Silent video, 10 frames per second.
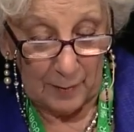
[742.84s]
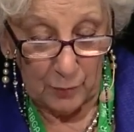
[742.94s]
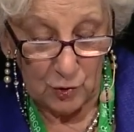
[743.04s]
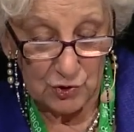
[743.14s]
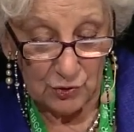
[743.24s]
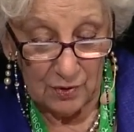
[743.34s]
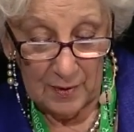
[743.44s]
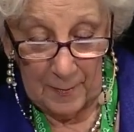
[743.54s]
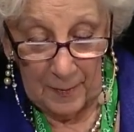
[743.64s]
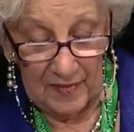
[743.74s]
need to
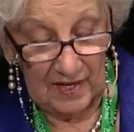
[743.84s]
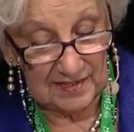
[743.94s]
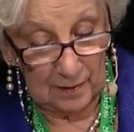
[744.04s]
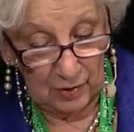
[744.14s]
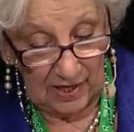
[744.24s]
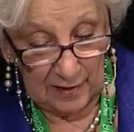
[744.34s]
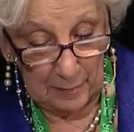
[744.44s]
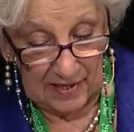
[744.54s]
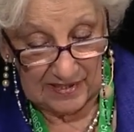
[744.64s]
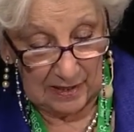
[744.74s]
mean the same.
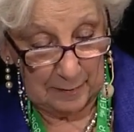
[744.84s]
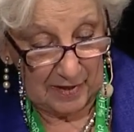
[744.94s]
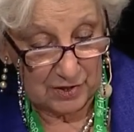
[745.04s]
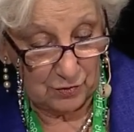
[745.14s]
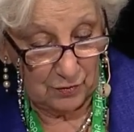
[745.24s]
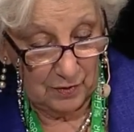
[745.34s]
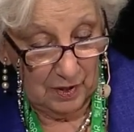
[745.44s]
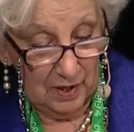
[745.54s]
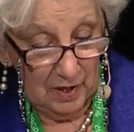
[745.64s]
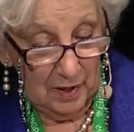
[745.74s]
You have
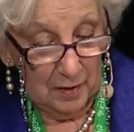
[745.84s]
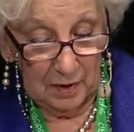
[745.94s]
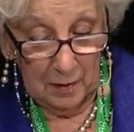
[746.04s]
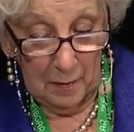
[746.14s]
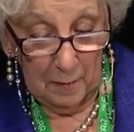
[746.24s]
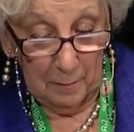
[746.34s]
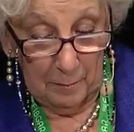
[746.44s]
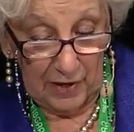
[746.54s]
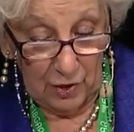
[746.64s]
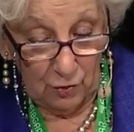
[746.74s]
the full support of the
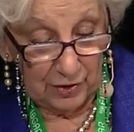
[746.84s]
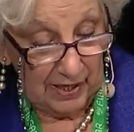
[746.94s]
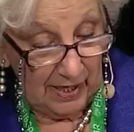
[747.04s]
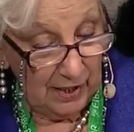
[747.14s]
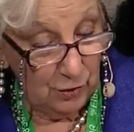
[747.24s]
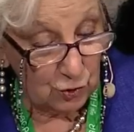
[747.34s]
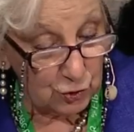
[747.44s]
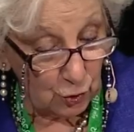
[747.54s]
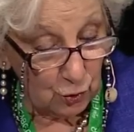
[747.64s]
Mothers of the May Square,